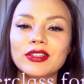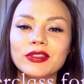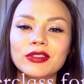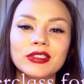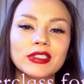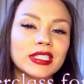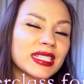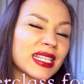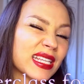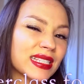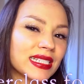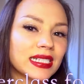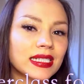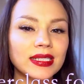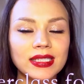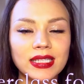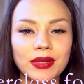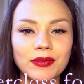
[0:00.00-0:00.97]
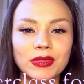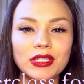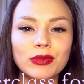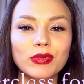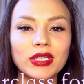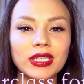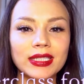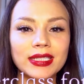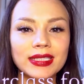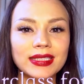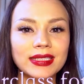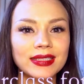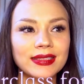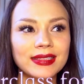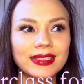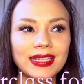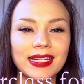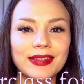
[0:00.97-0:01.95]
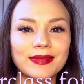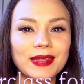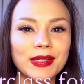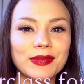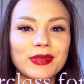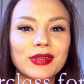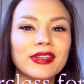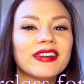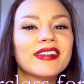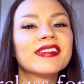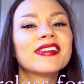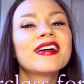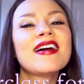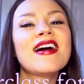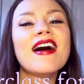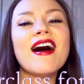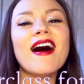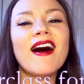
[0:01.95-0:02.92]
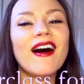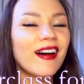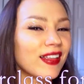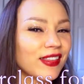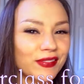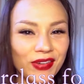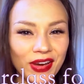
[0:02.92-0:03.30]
course, shameless plug, sign up down below, all